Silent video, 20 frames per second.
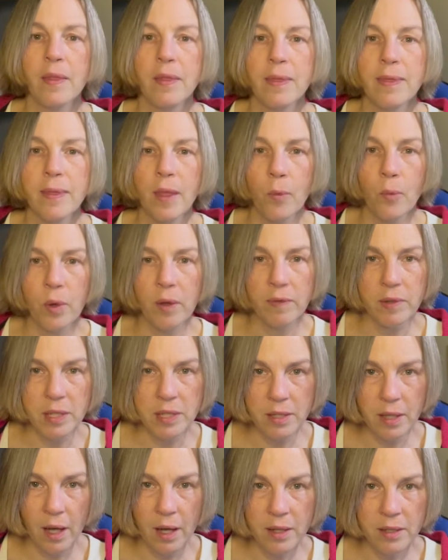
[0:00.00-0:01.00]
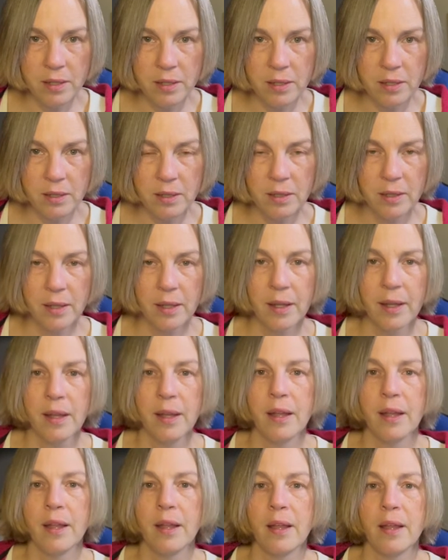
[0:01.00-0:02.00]
that we've discussed,
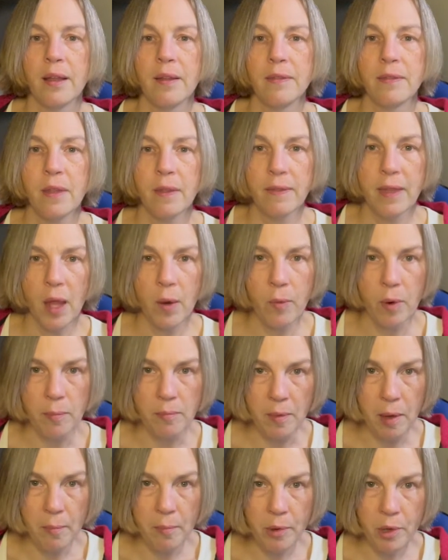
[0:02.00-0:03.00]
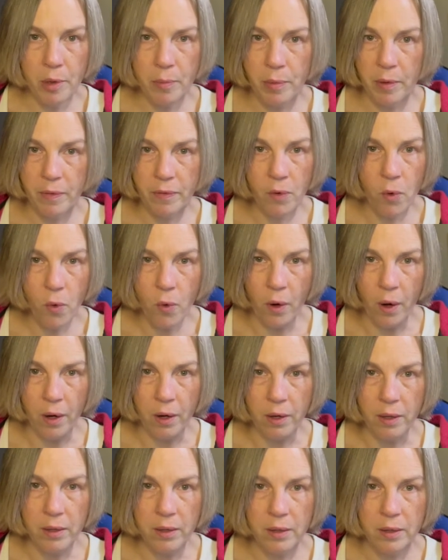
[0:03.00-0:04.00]
that they remembered
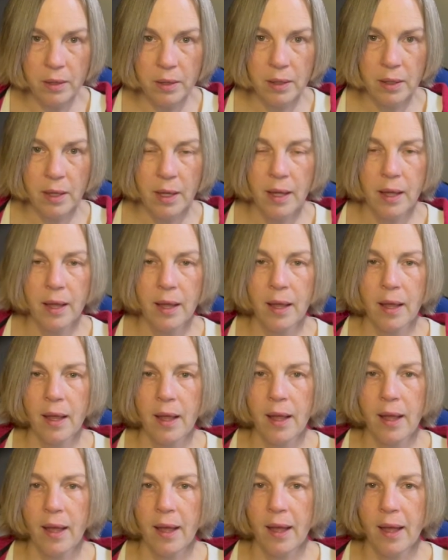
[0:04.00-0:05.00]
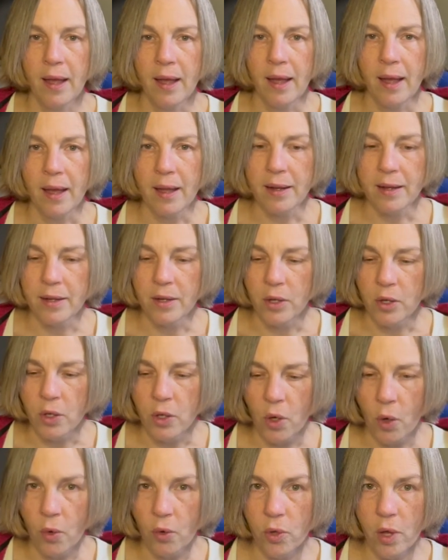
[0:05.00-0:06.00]
before, and
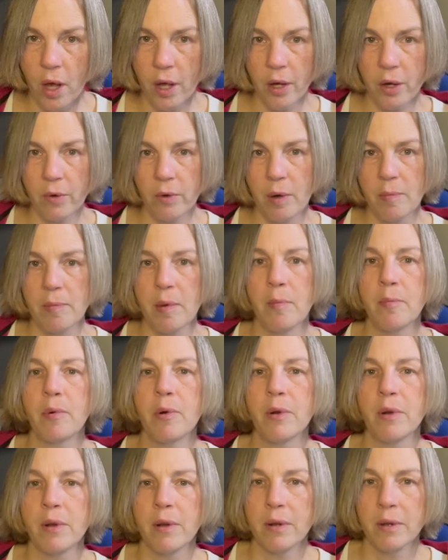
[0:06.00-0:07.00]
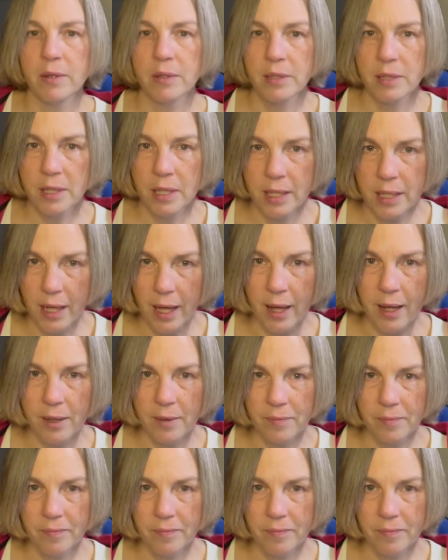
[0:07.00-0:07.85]
no longer remember today.